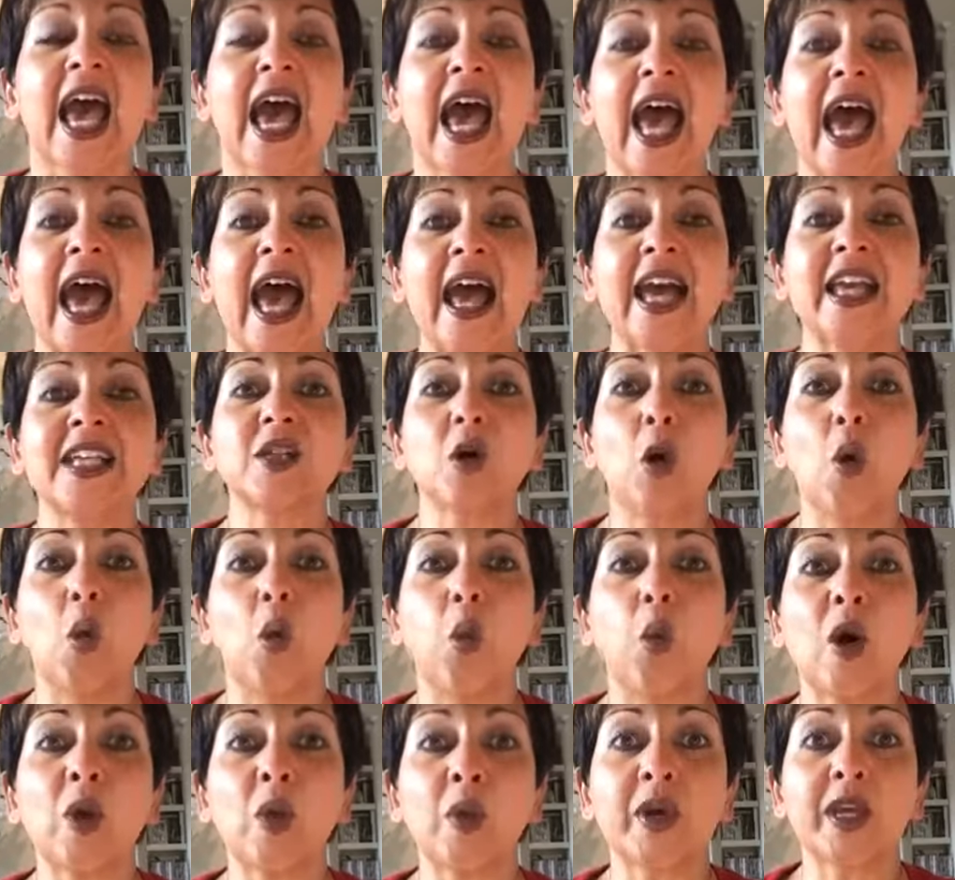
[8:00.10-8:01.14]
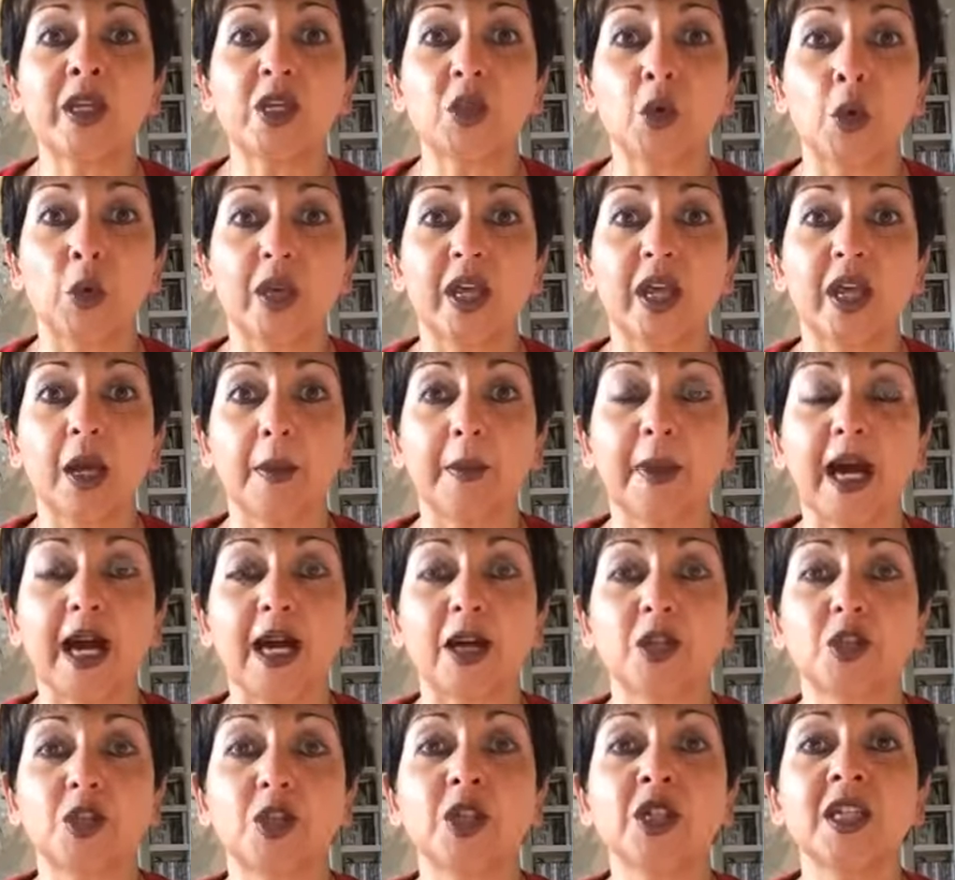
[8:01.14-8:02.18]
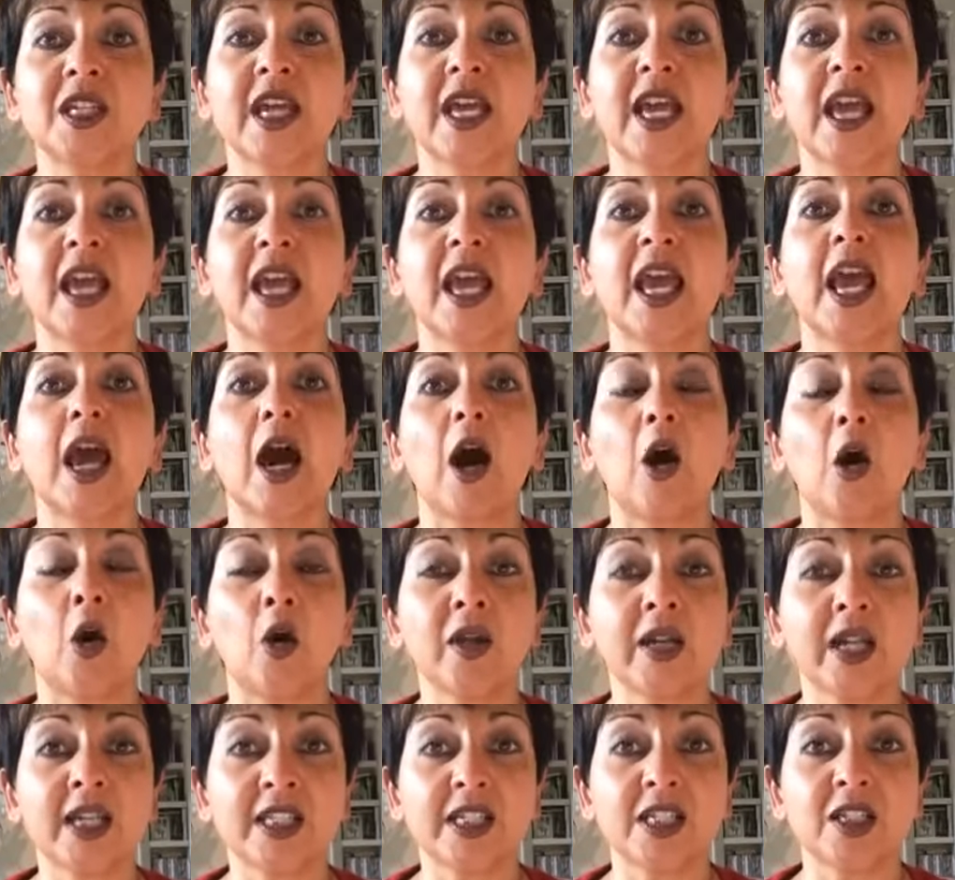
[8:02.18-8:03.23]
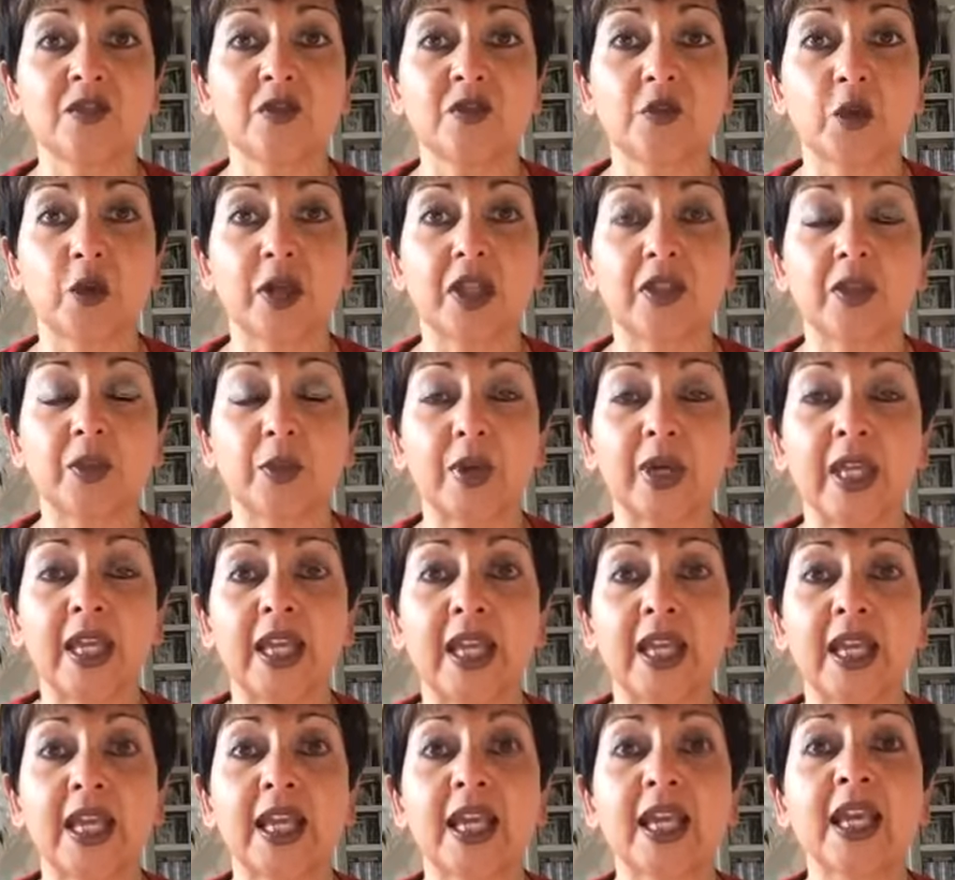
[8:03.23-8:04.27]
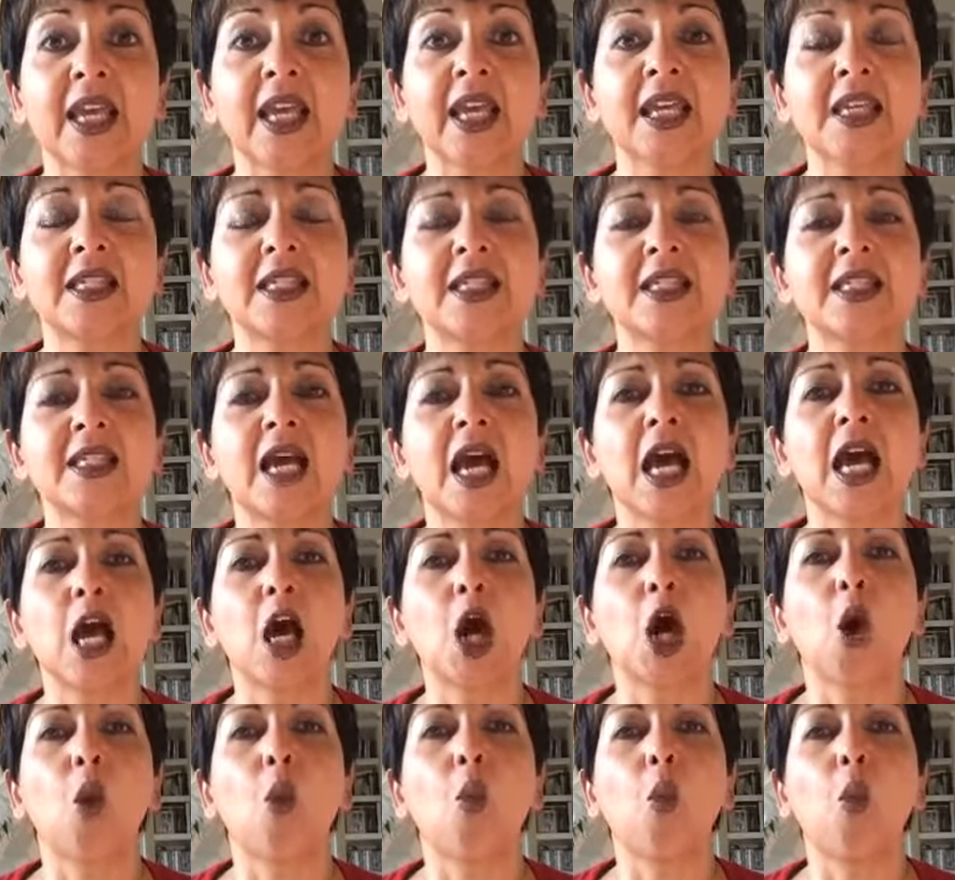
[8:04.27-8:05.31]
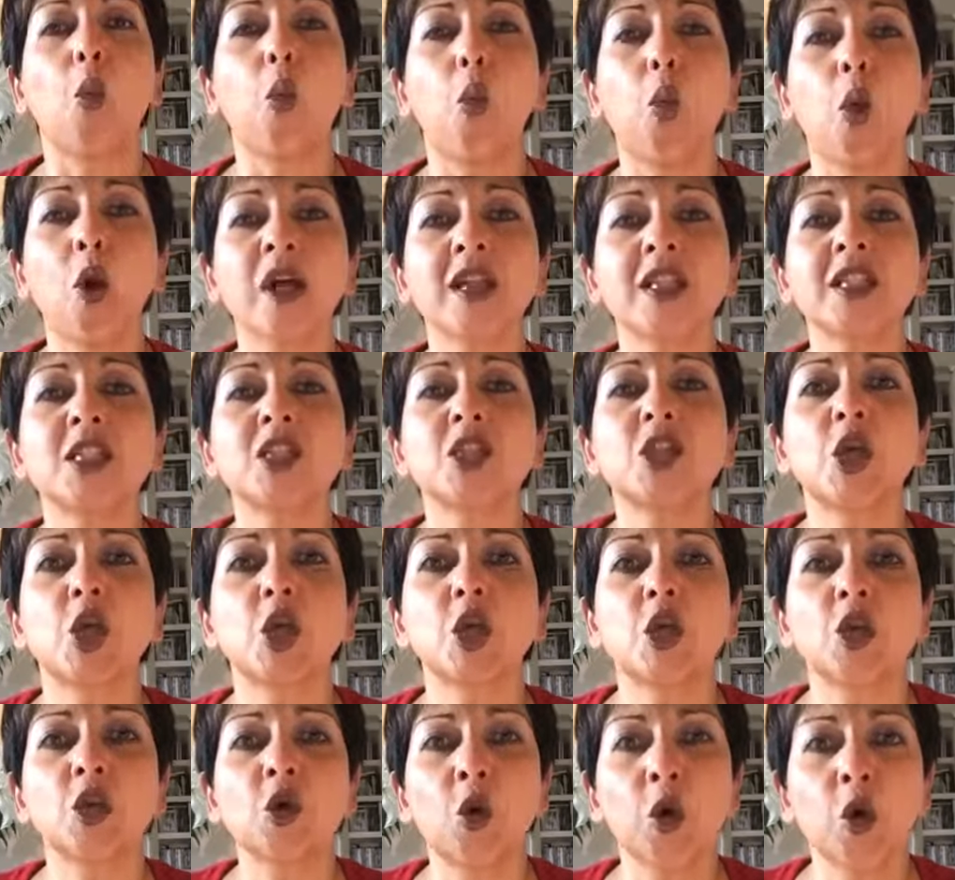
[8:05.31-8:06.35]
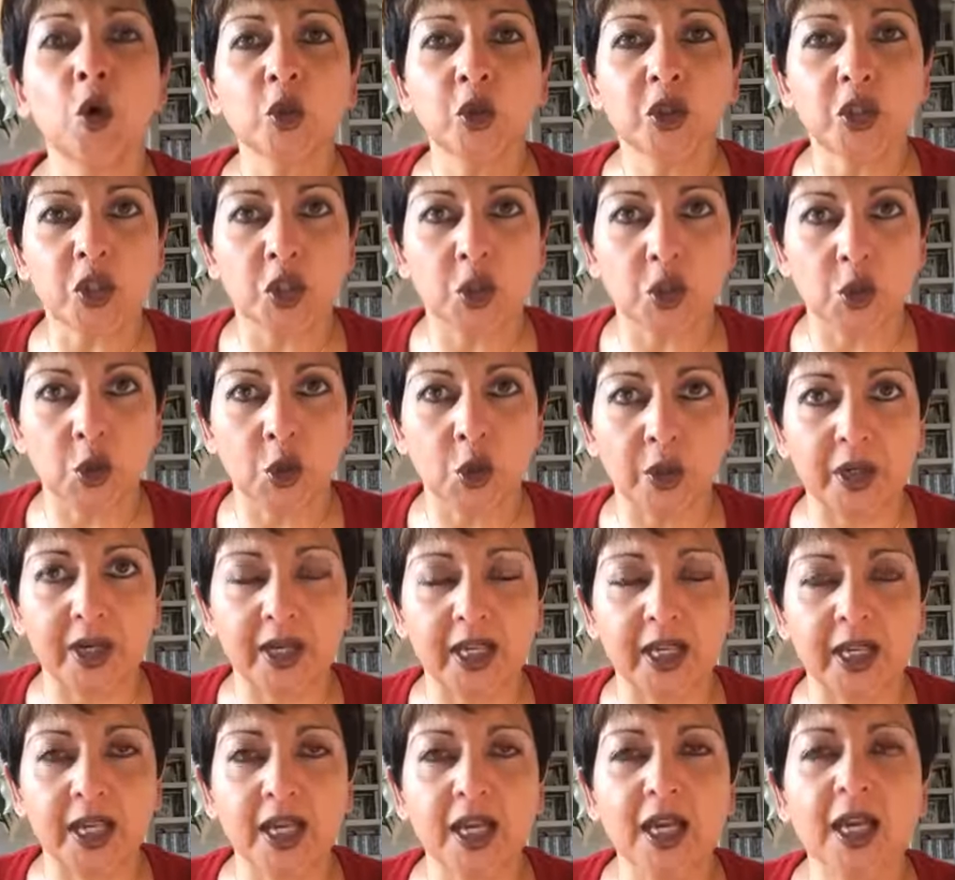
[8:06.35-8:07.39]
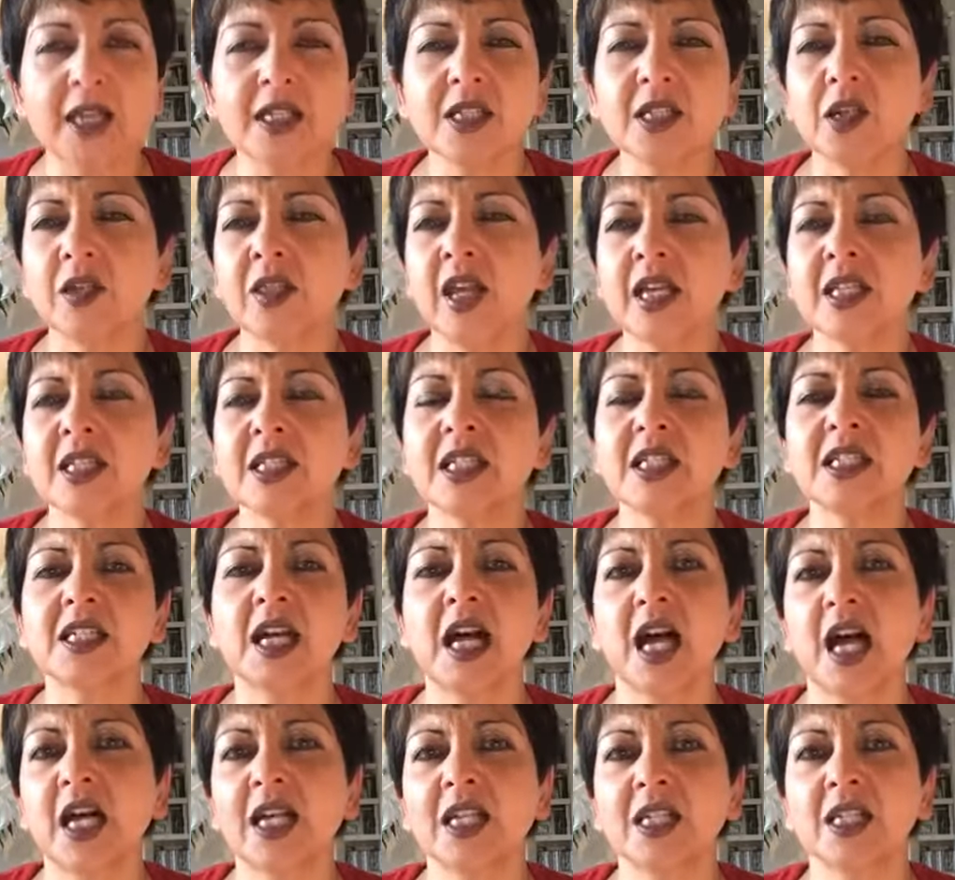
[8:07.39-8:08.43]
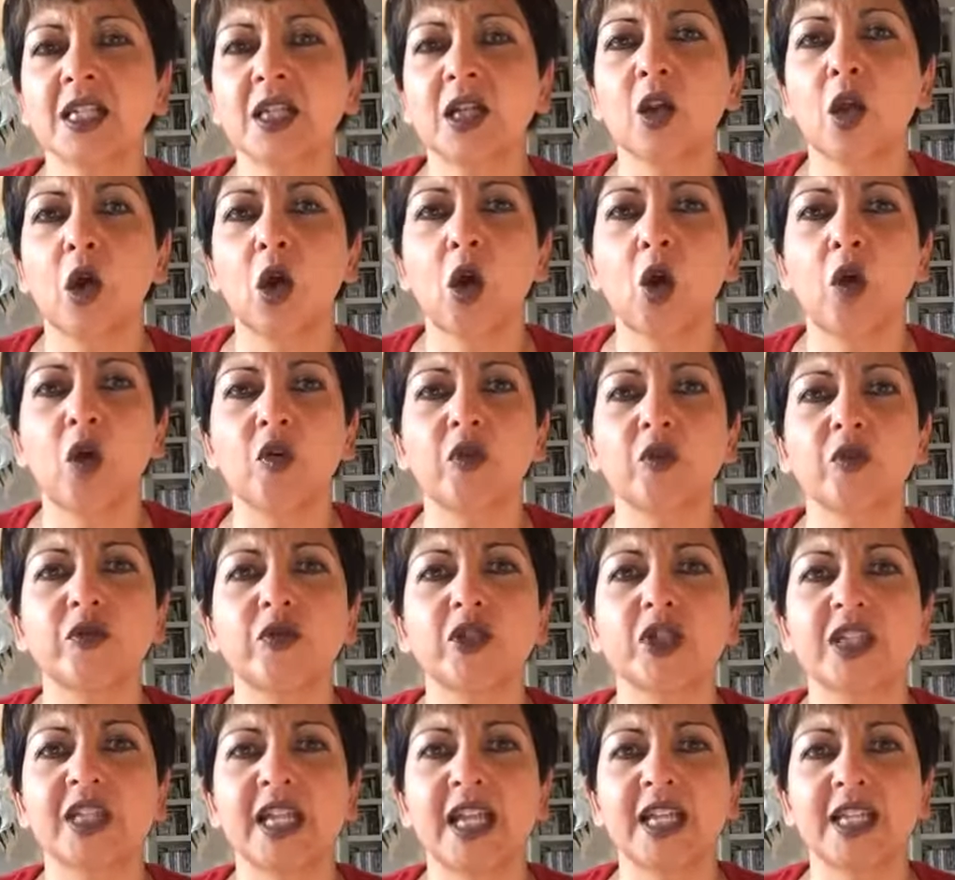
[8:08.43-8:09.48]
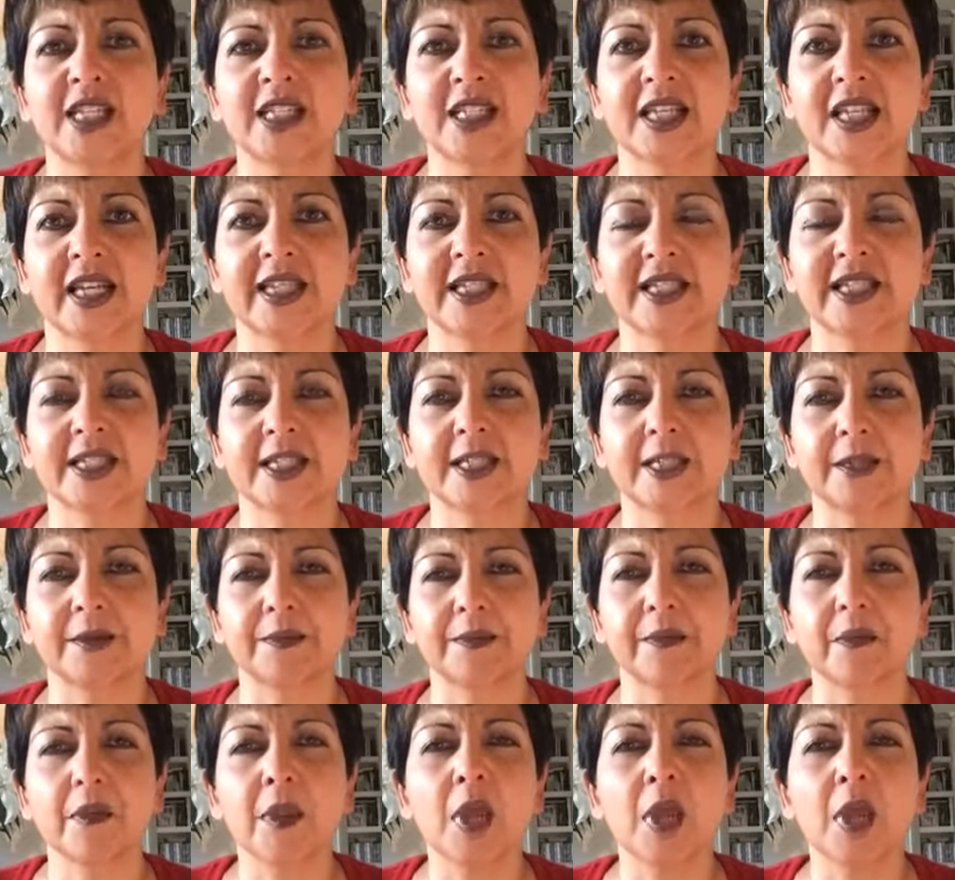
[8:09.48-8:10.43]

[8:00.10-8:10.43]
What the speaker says: And what we're talking about today on lesson 43 is what's your story? So that's the title of today's lesson.